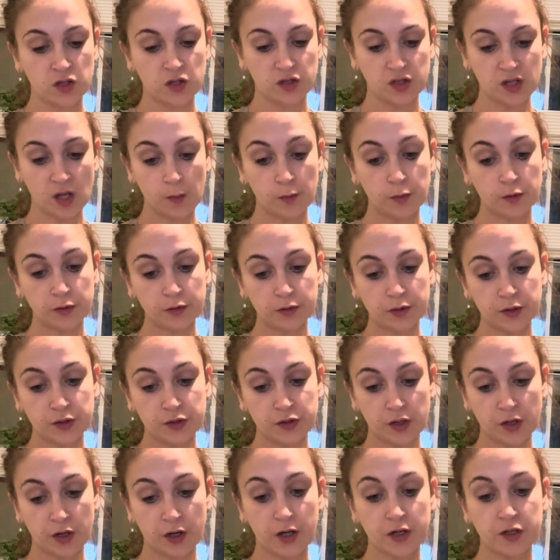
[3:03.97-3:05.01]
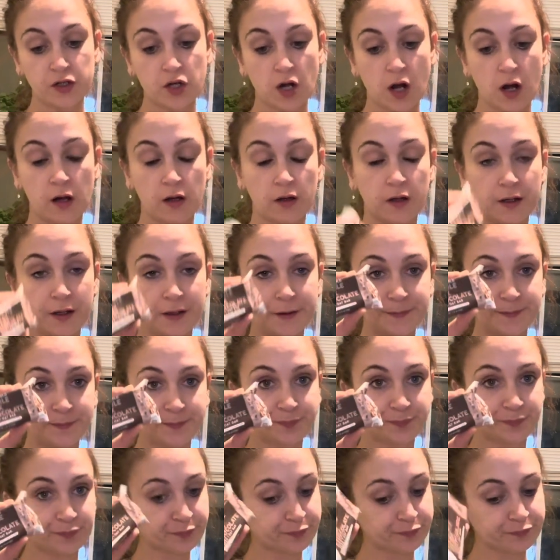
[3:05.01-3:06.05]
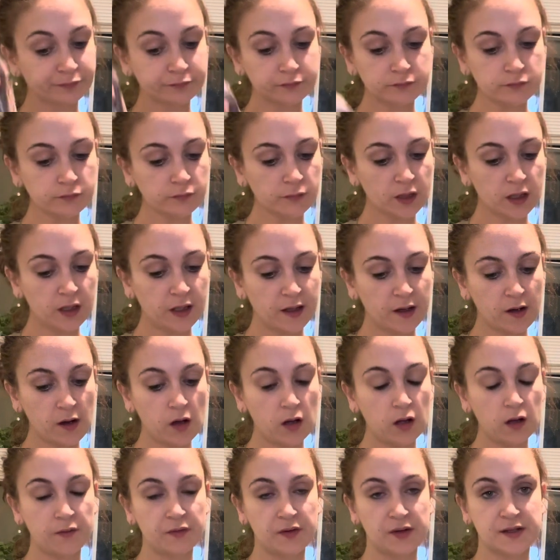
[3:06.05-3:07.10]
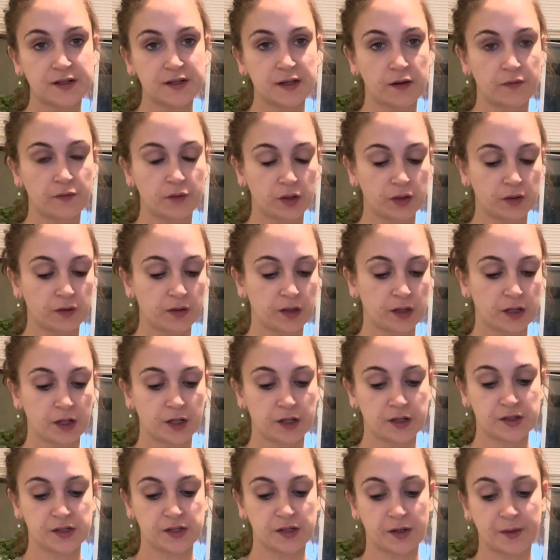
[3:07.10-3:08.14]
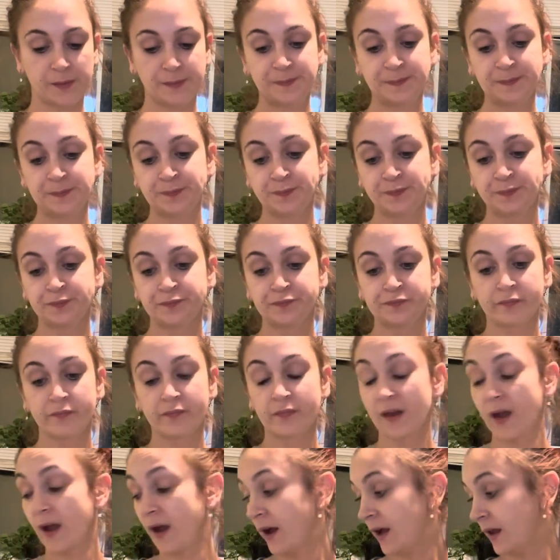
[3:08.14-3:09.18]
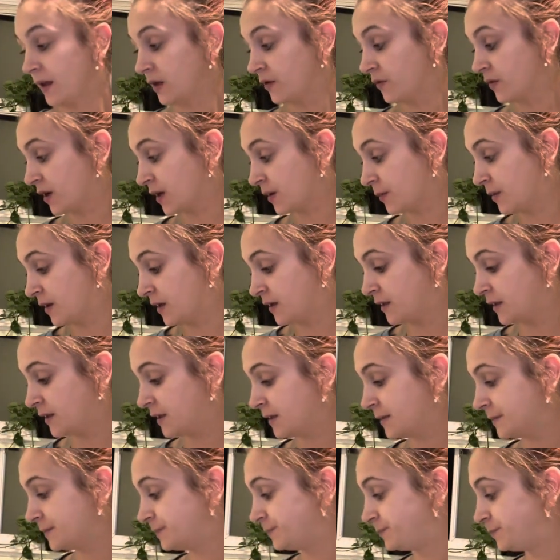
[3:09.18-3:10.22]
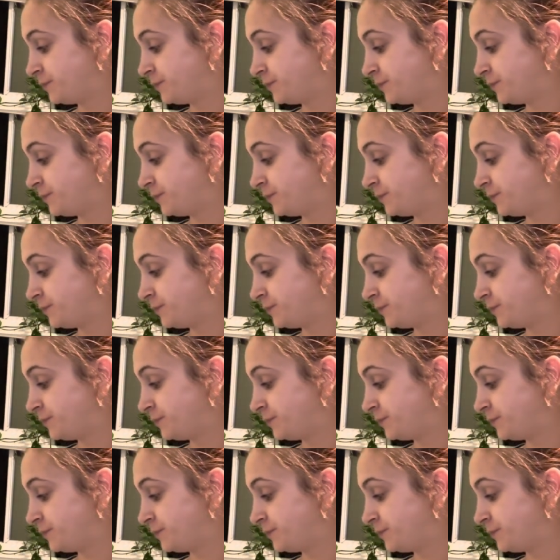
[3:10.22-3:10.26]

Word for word: Double dark chocolate. Like all of these sound really, really good. So I highly recommend it.